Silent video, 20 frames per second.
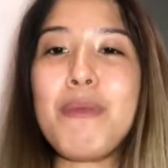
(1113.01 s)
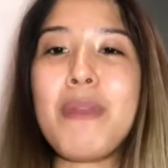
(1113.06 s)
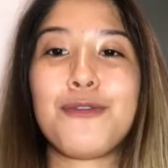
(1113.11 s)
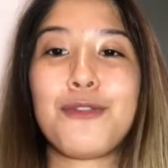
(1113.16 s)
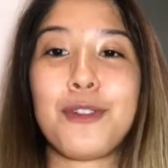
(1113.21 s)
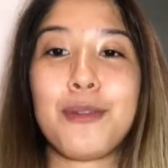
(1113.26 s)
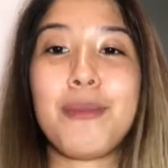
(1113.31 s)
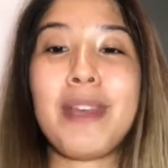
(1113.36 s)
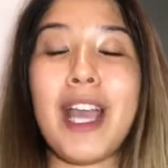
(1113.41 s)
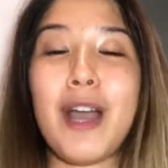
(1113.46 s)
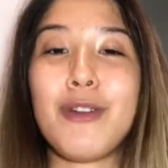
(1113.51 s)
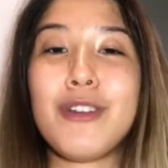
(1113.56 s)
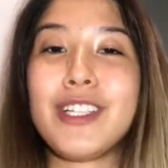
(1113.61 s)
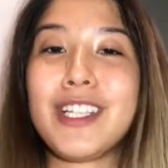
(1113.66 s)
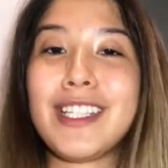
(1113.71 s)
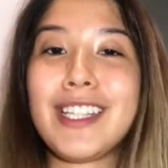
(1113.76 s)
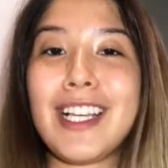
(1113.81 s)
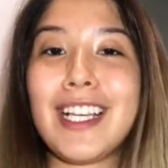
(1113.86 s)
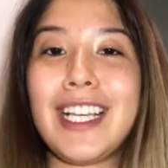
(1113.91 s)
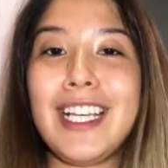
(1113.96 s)
For me, I was
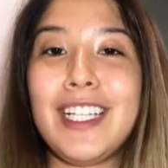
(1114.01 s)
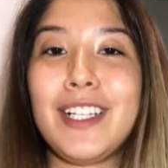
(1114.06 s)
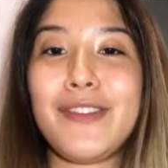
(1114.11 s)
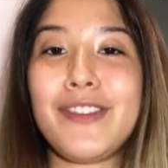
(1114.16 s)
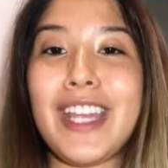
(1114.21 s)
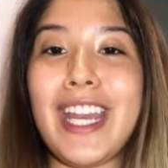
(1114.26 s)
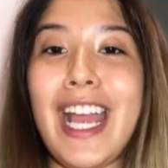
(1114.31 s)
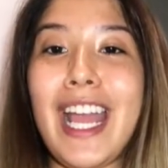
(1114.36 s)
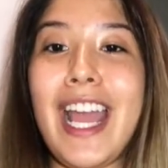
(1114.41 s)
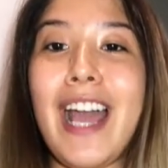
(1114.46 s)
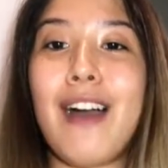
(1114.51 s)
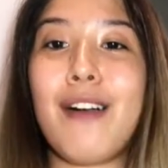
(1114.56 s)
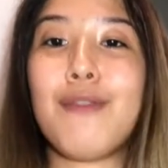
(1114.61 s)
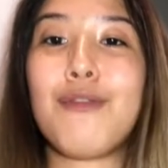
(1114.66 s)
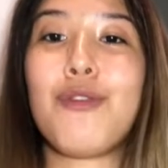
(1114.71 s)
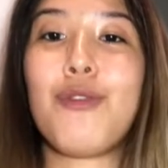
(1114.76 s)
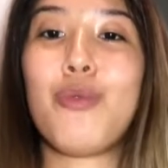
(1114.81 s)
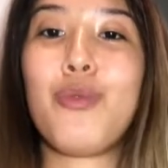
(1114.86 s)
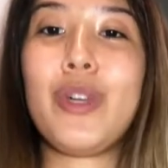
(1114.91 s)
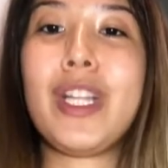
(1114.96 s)
just lucky enough that I
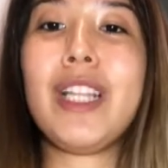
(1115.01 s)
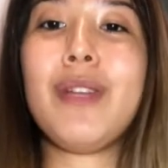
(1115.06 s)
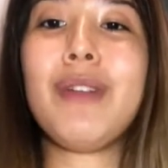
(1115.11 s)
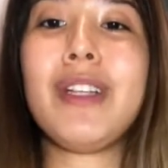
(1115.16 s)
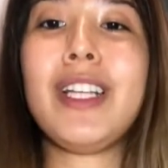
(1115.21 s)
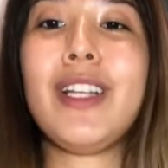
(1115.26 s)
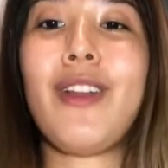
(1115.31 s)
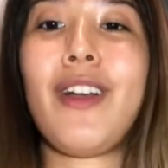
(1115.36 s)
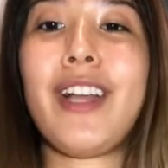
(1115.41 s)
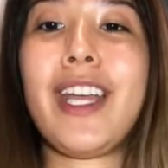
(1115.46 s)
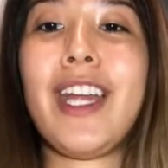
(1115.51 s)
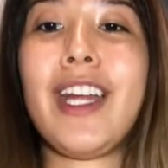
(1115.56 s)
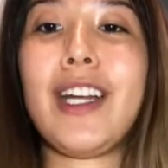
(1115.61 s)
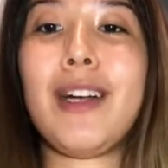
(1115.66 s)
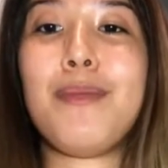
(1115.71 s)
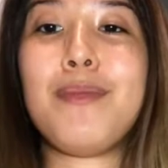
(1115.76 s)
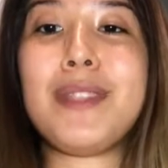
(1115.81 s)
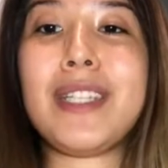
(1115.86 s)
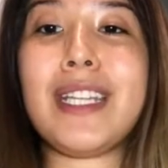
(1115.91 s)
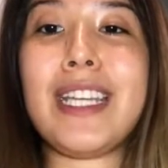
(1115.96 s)
have really, really long hair
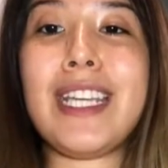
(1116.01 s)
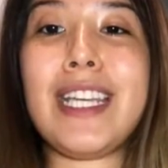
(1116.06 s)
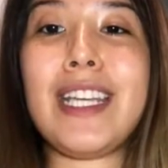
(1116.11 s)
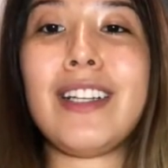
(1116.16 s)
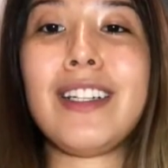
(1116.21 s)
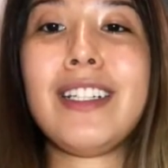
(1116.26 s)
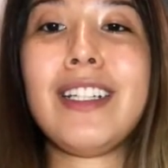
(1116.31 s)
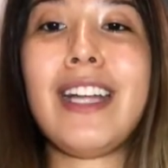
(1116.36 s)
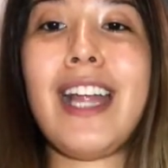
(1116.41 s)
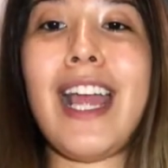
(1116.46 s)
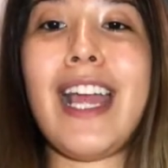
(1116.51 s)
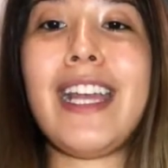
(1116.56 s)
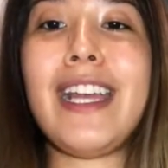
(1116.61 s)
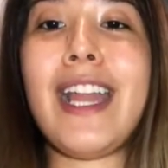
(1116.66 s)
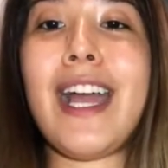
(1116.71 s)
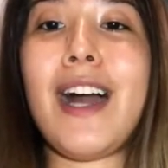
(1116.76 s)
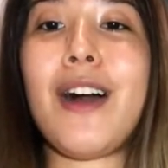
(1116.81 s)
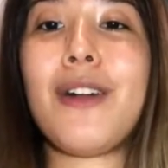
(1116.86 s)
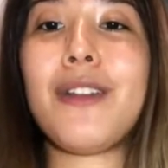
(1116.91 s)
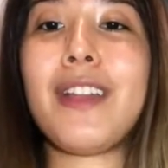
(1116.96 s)
up to here, and
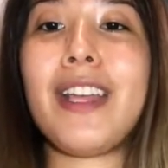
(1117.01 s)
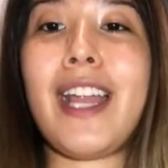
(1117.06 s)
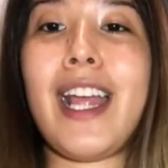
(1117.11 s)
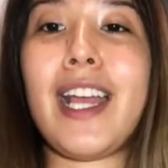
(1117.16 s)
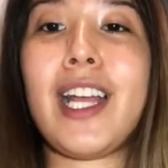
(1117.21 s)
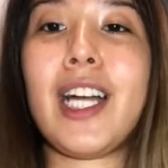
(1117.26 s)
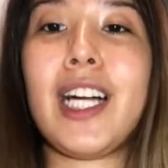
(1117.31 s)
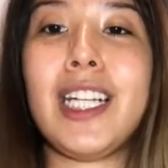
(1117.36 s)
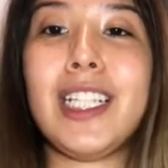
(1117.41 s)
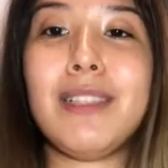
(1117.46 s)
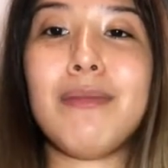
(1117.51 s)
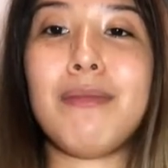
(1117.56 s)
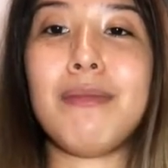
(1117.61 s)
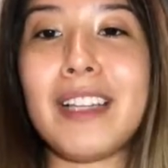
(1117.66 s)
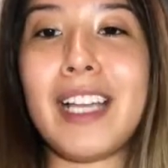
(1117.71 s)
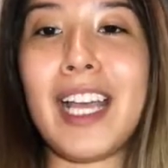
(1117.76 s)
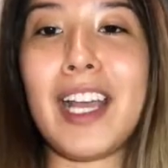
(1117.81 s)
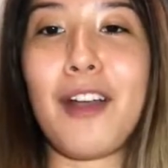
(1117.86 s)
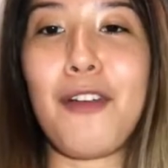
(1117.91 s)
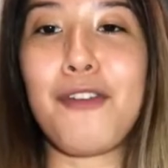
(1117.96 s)
now that I cut
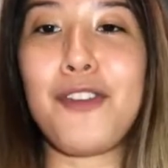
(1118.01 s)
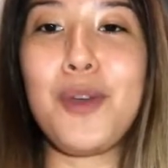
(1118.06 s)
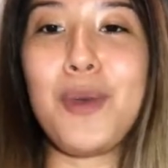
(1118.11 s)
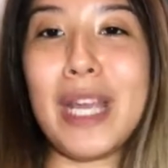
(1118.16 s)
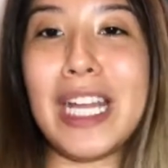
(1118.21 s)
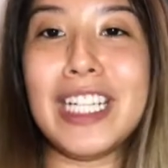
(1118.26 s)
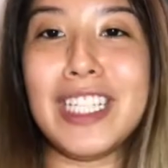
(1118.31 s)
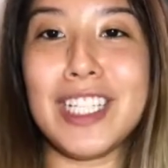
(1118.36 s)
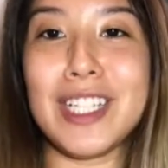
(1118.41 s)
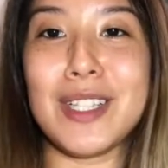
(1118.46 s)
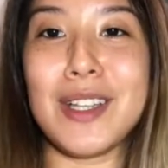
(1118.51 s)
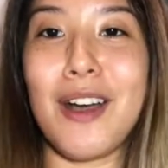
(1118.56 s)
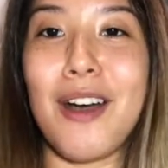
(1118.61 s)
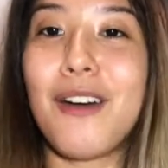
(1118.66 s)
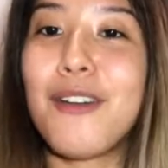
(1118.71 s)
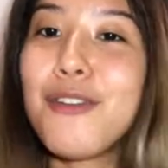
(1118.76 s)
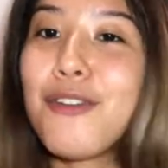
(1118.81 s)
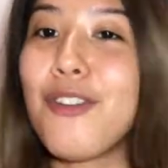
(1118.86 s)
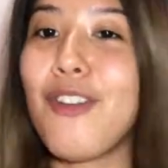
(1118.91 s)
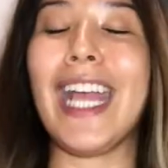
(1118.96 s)
like a few inches
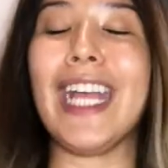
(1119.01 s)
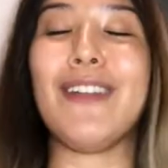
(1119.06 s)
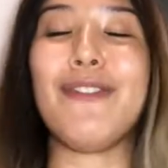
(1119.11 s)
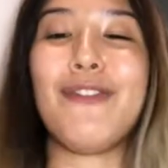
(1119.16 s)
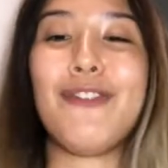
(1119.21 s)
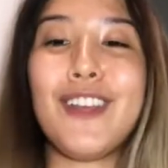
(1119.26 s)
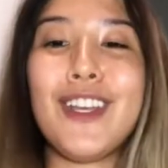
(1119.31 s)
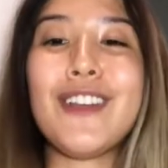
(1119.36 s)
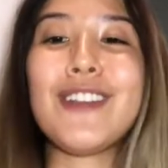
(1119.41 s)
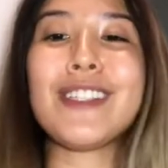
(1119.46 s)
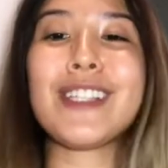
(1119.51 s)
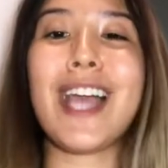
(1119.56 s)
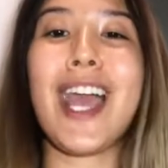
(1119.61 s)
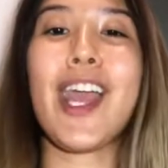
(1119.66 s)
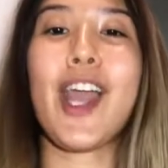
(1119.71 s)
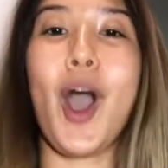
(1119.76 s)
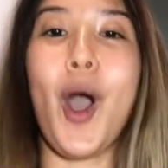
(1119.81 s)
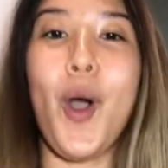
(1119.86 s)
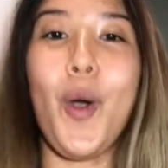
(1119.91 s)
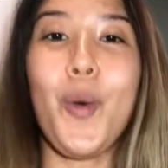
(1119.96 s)
off, it feels
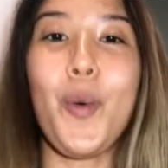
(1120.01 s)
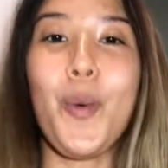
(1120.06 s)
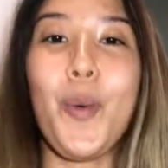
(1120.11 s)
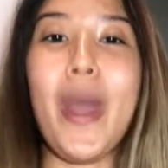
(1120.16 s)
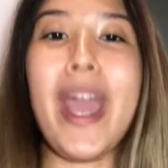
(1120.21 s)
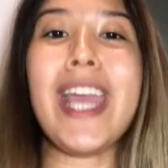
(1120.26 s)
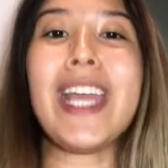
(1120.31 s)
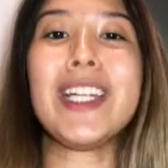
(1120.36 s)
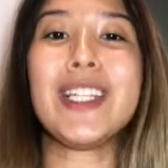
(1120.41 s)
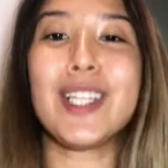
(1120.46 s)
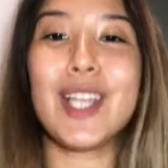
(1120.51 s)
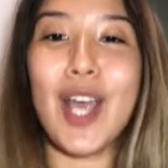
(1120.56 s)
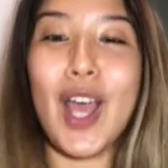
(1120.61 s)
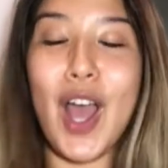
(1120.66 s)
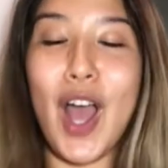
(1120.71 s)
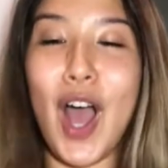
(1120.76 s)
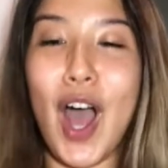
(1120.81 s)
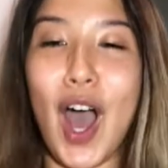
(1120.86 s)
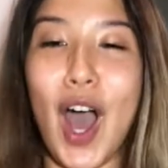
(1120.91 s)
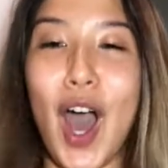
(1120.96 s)
like a weight
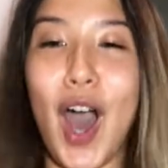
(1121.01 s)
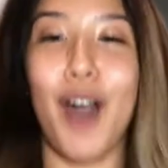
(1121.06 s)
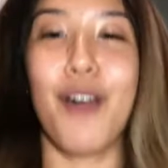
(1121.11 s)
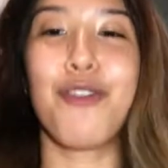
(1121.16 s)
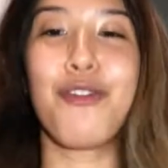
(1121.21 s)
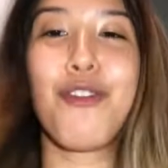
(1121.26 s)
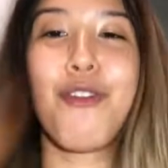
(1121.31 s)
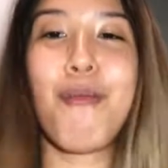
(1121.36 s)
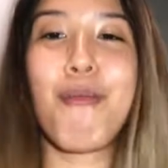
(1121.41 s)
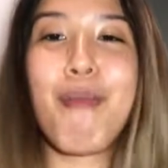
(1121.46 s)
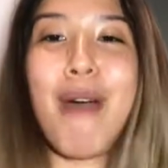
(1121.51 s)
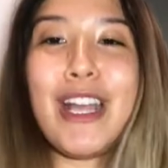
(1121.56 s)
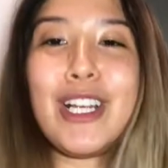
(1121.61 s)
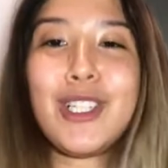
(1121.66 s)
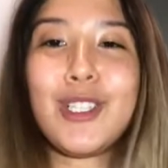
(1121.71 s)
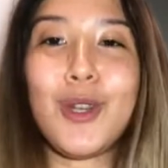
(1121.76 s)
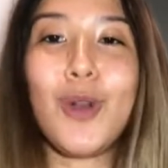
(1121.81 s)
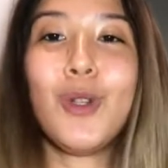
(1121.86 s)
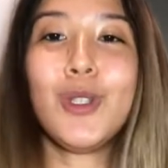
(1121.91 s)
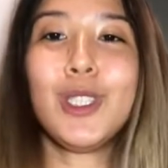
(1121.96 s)
off my
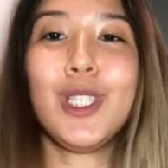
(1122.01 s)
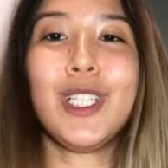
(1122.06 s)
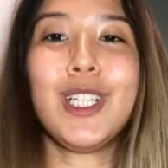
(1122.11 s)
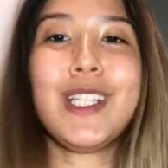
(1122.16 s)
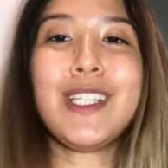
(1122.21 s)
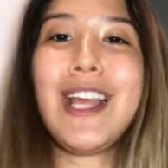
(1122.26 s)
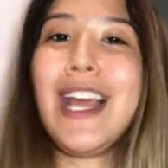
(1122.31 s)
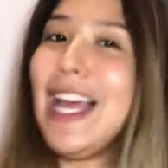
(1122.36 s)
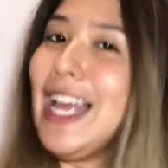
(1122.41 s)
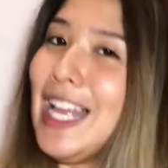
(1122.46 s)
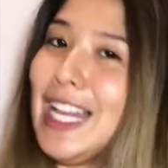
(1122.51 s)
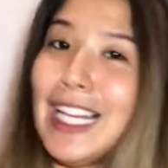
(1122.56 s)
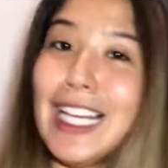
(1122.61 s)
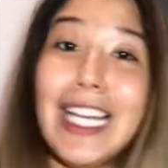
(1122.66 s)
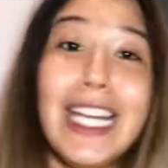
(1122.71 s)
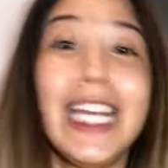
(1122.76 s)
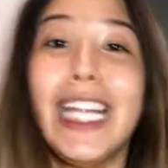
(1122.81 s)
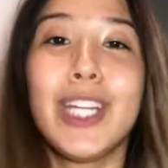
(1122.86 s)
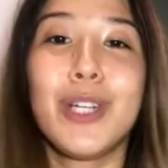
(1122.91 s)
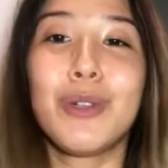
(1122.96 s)
shoulders,
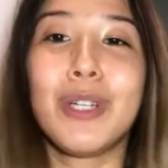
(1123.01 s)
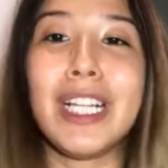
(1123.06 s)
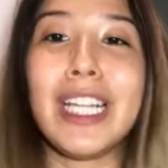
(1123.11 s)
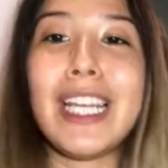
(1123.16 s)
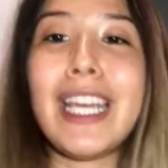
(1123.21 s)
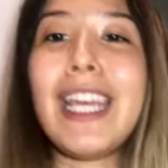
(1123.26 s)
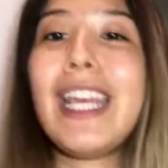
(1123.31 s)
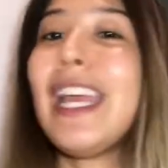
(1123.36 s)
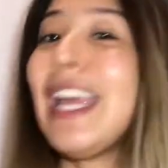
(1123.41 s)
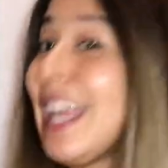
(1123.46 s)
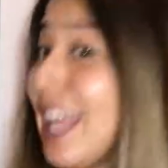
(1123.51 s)
literally,